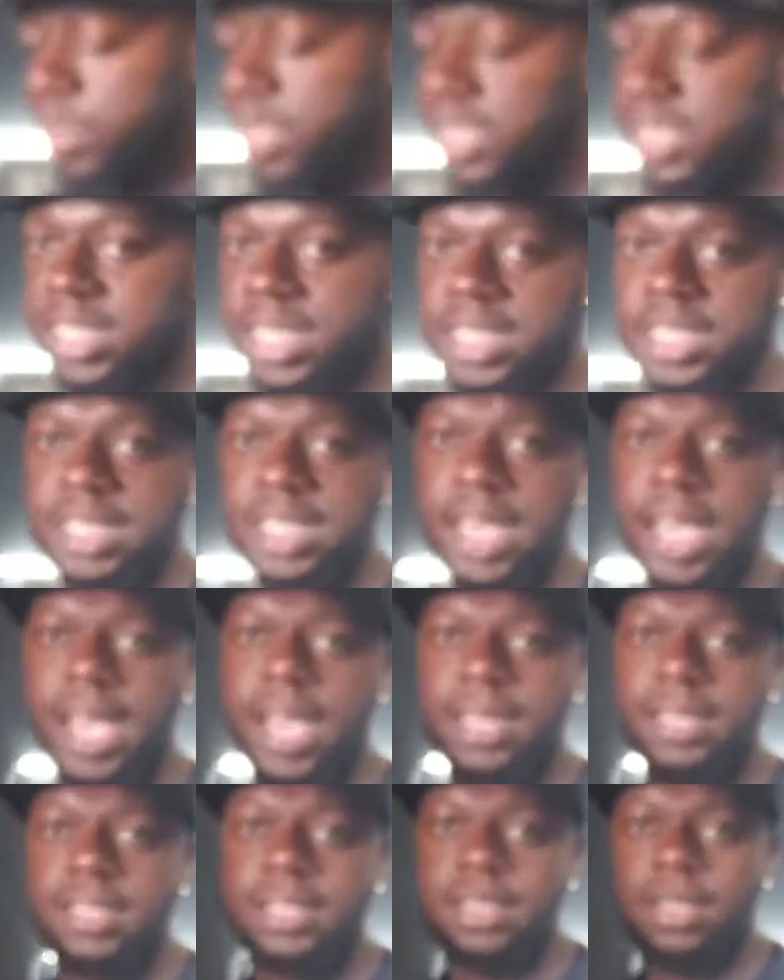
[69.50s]
With the
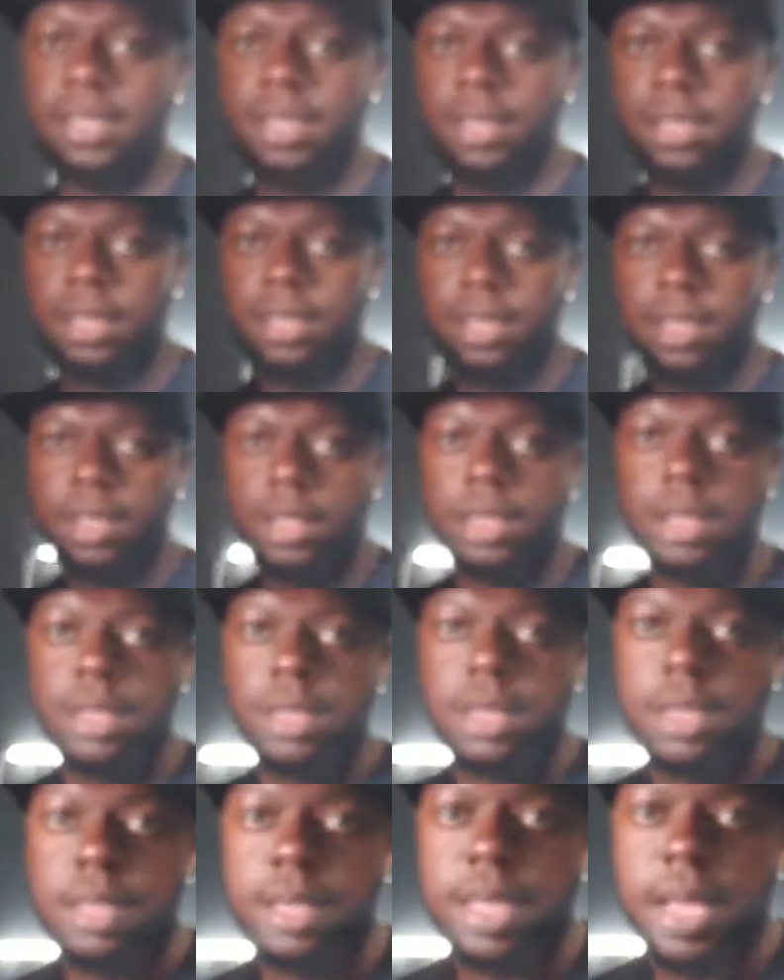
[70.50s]
GTX,
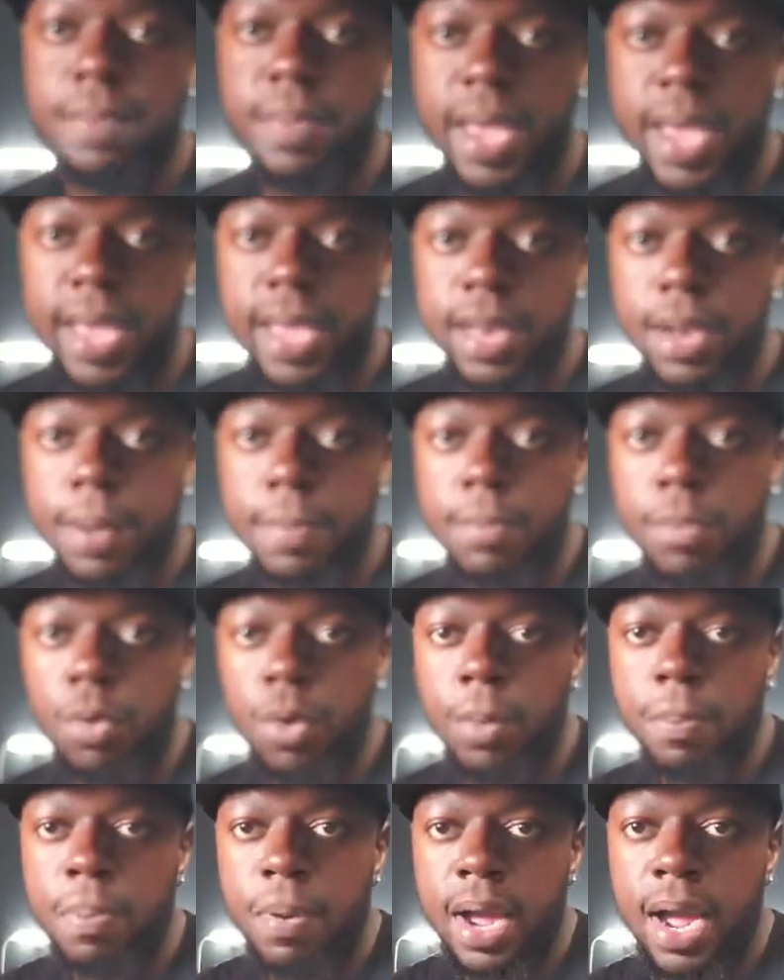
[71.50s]
they made a
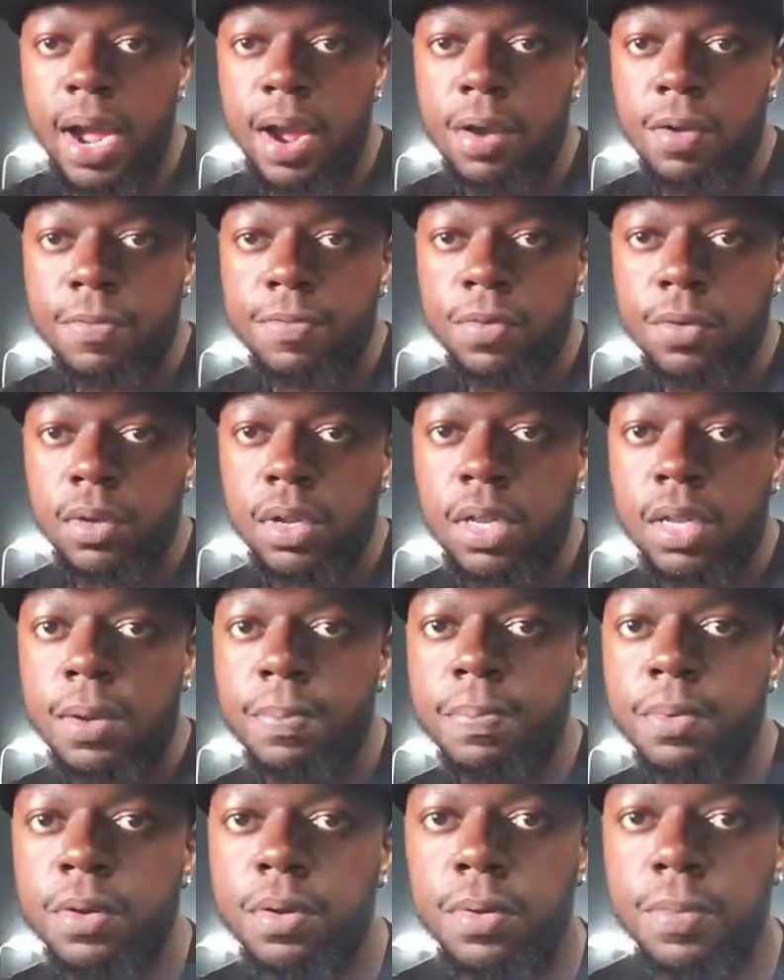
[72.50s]
more powerful
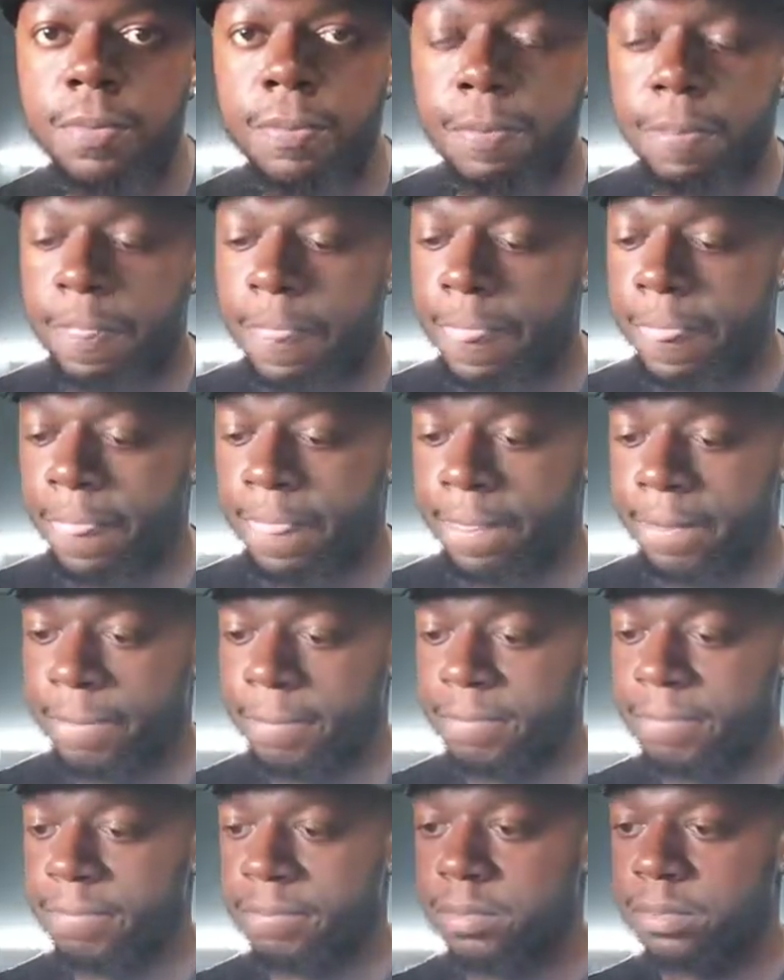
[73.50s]
clipper.
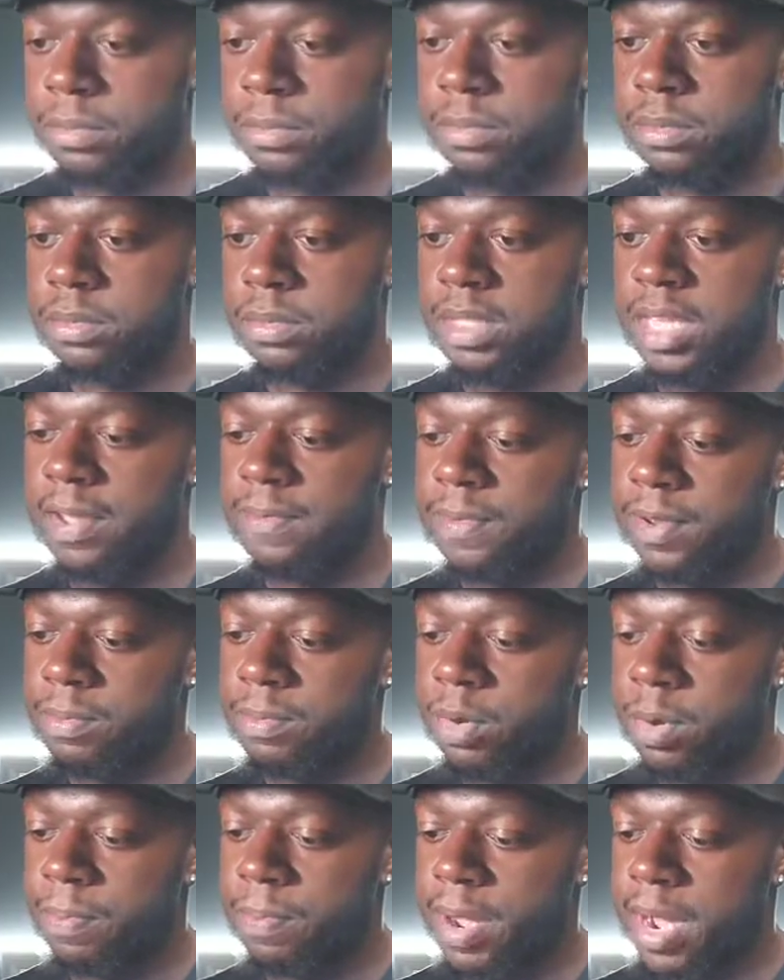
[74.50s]
Definitely
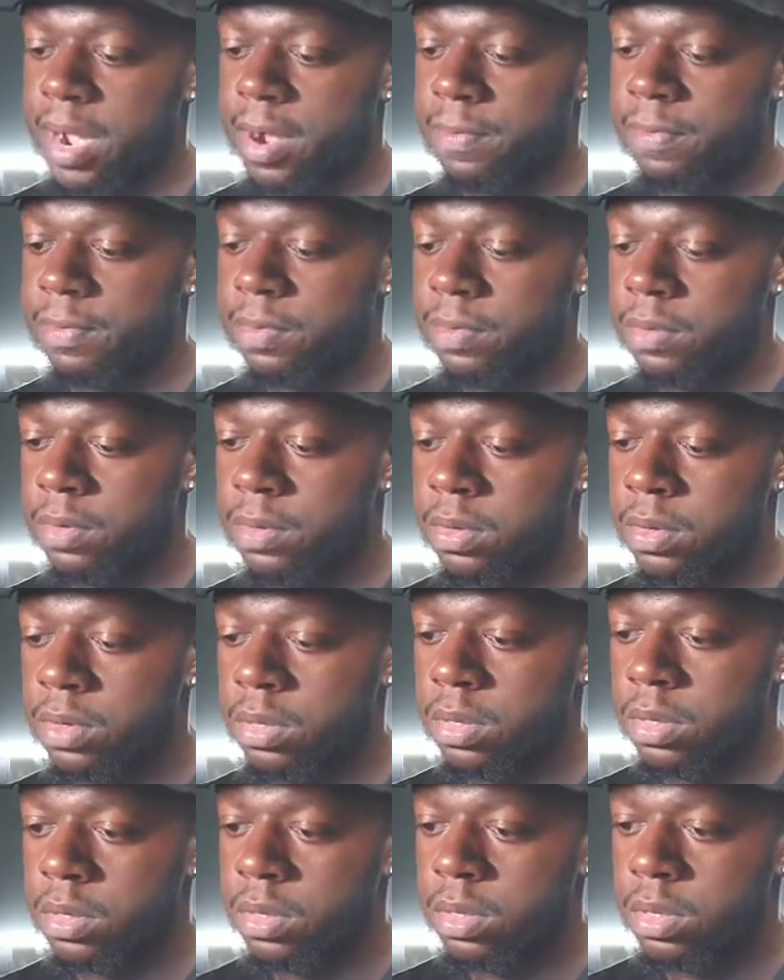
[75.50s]
more powerful,
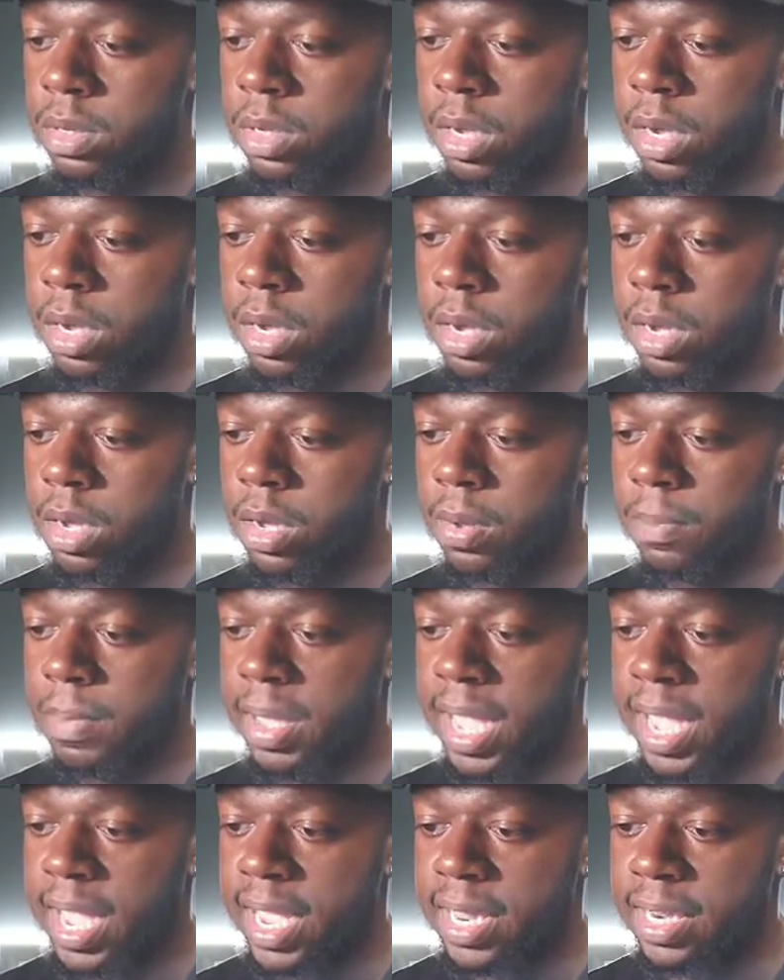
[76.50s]

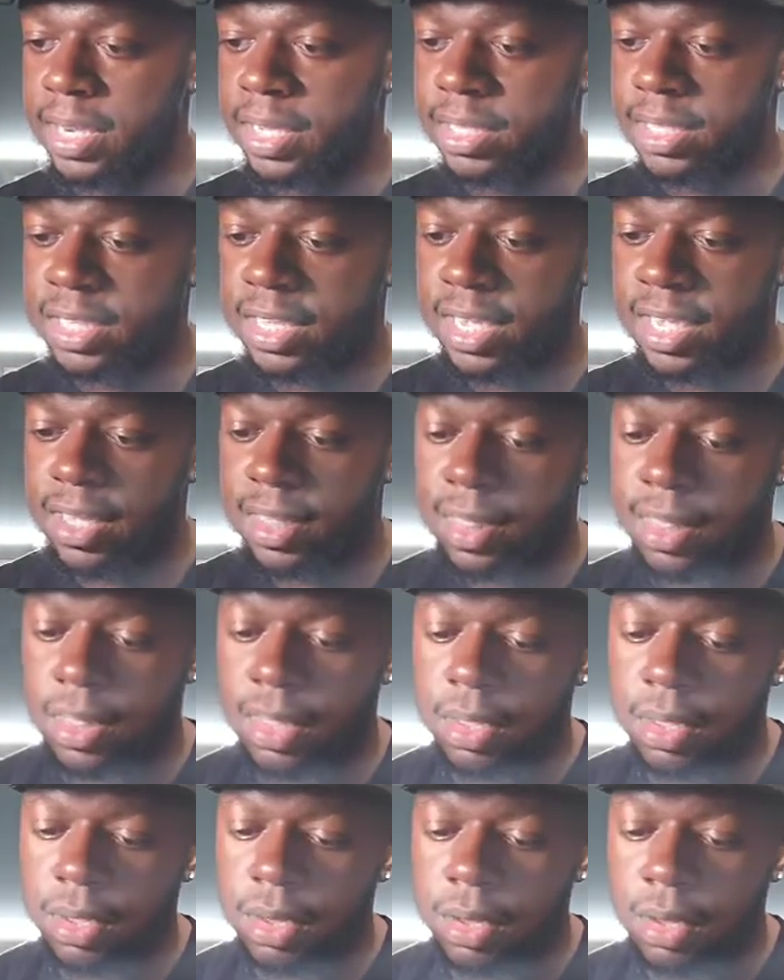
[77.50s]
and the teeth
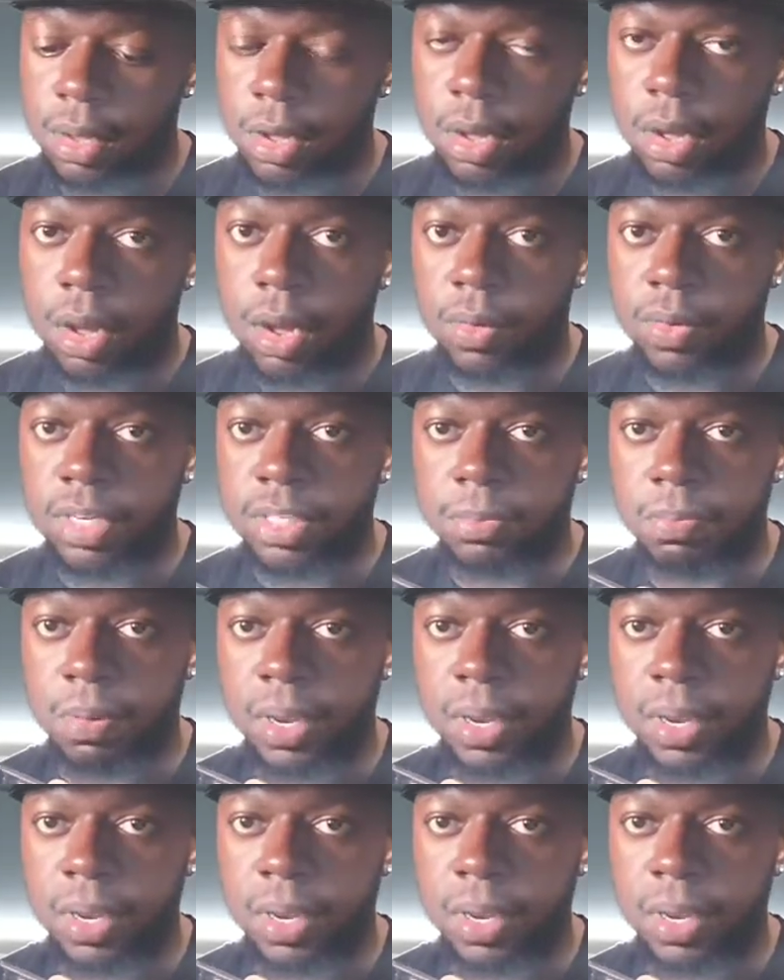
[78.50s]
on this